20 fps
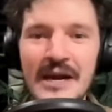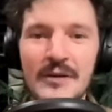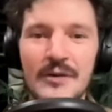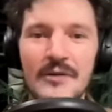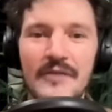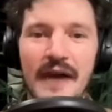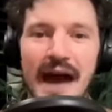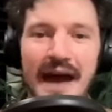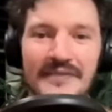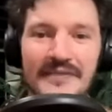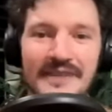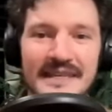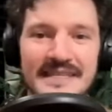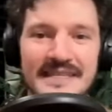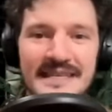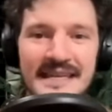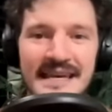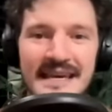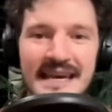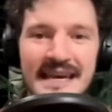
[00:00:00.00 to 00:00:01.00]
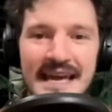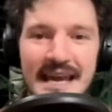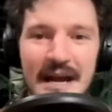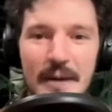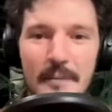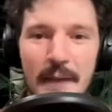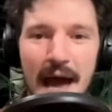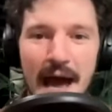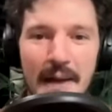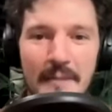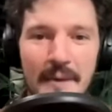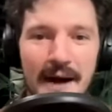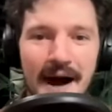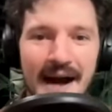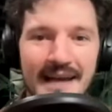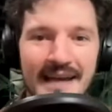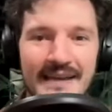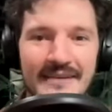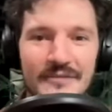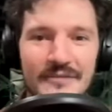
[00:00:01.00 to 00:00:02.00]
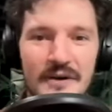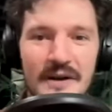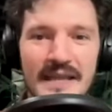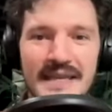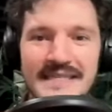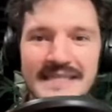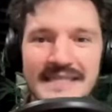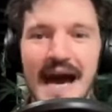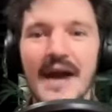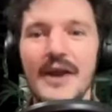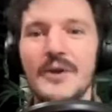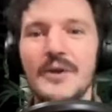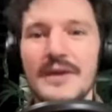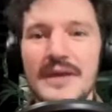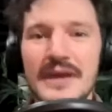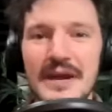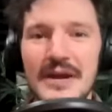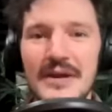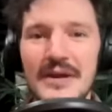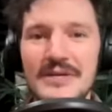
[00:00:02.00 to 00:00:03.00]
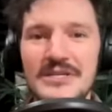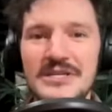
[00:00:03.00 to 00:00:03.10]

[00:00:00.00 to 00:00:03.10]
We've had this in our back pocket for an entire year.